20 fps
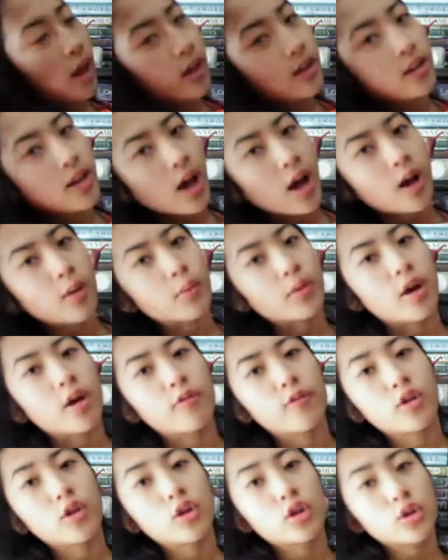And yeah,
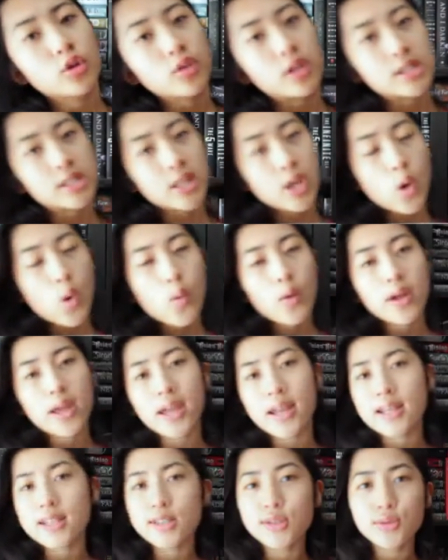without further ado, let's go
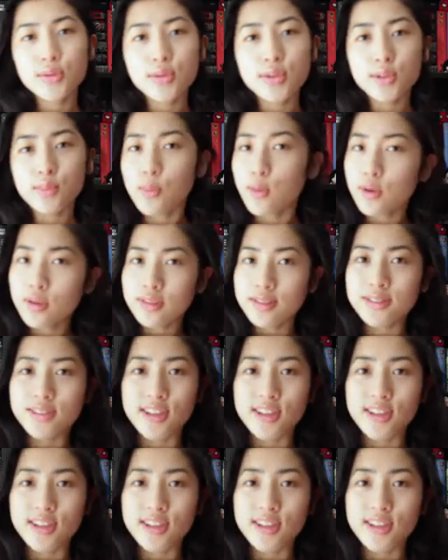get into the spoilies